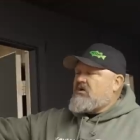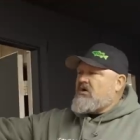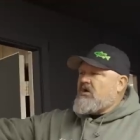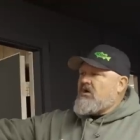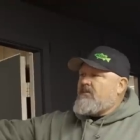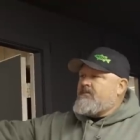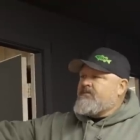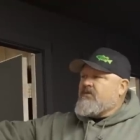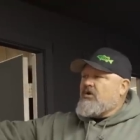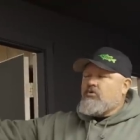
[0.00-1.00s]
um,
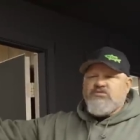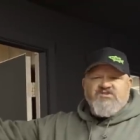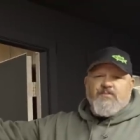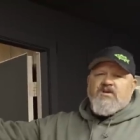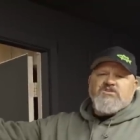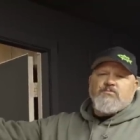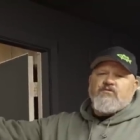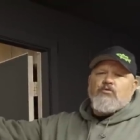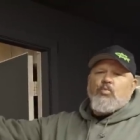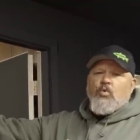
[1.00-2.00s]
are responsible
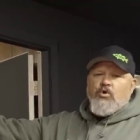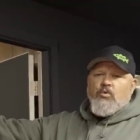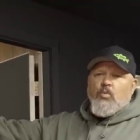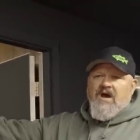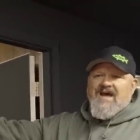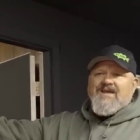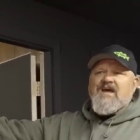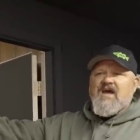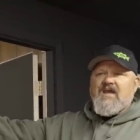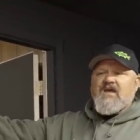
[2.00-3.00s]
for why
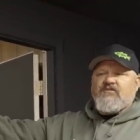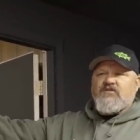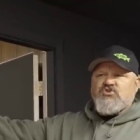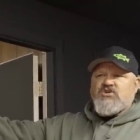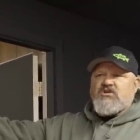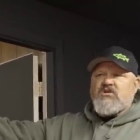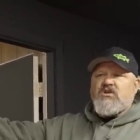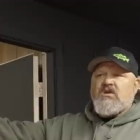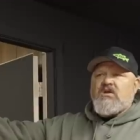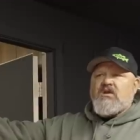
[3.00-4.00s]
kayak fishing
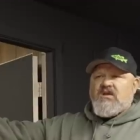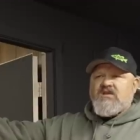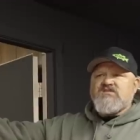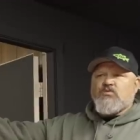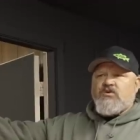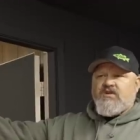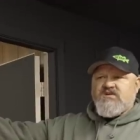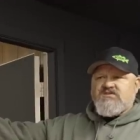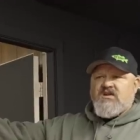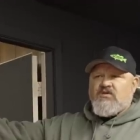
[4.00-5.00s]
is where it
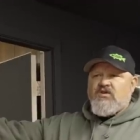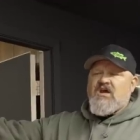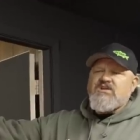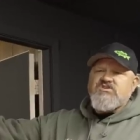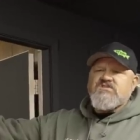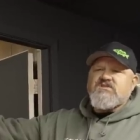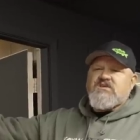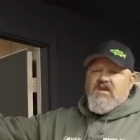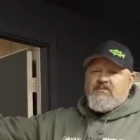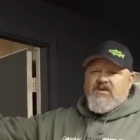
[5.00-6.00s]
is now. Not just
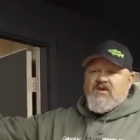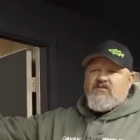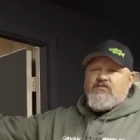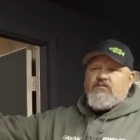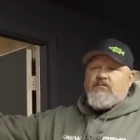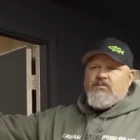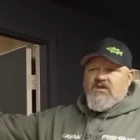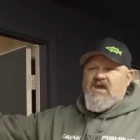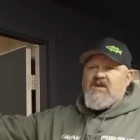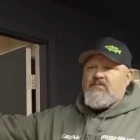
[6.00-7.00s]
KBF, but
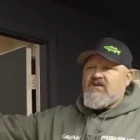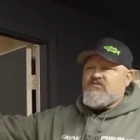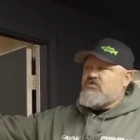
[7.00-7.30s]
kayak bass